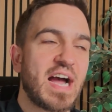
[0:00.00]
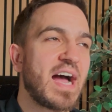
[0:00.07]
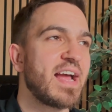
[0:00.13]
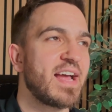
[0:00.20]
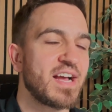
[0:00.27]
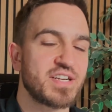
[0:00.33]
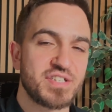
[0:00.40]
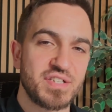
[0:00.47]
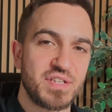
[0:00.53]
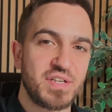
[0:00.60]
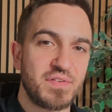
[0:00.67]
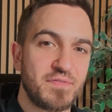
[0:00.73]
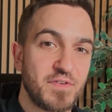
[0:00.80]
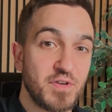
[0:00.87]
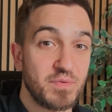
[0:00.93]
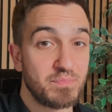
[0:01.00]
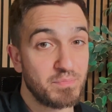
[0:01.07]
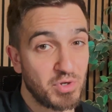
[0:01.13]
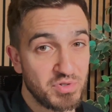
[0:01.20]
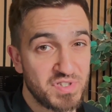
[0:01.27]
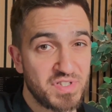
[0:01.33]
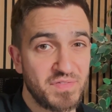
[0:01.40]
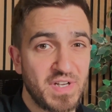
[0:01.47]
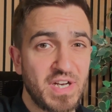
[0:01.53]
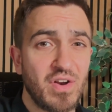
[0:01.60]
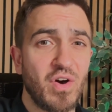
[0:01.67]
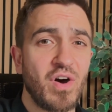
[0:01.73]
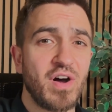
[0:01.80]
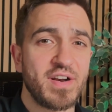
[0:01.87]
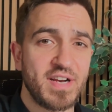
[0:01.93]
I actually filmed most of it
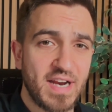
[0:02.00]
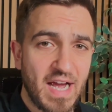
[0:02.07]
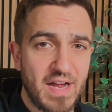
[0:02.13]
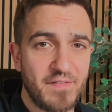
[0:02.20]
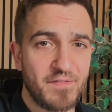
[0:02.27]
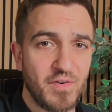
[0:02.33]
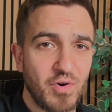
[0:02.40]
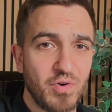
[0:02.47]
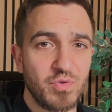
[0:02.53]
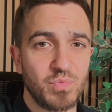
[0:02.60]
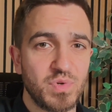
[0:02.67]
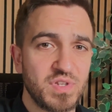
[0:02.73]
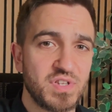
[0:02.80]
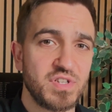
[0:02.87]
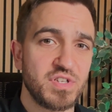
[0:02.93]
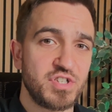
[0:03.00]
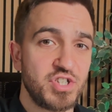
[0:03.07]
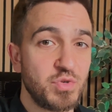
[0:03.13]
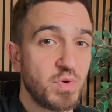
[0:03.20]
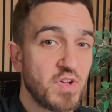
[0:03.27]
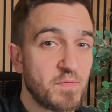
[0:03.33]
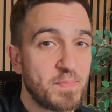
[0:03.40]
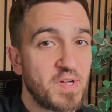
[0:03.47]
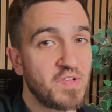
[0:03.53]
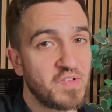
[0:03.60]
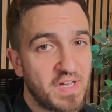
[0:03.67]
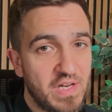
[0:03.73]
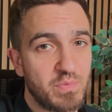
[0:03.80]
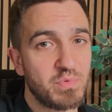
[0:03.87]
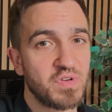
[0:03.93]
on an iPhone with the
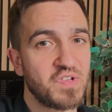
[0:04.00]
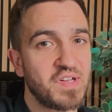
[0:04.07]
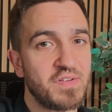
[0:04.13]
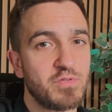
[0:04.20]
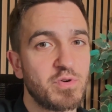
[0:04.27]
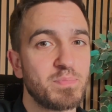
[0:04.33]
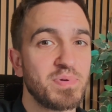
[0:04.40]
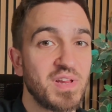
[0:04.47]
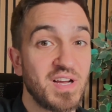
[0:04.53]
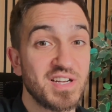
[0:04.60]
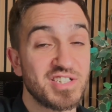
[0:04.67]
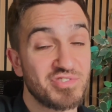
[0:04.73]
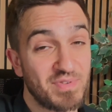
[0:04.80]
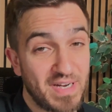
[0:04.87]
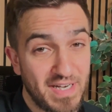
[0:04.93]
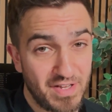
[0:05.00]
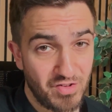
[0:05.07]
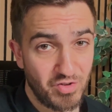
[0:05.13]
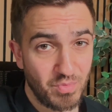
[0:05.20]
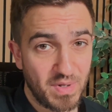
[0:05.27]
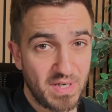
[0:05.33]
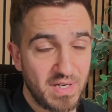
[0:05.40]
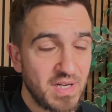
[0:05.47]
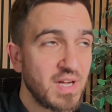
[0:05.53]
USB-C receiver plugged straight into it.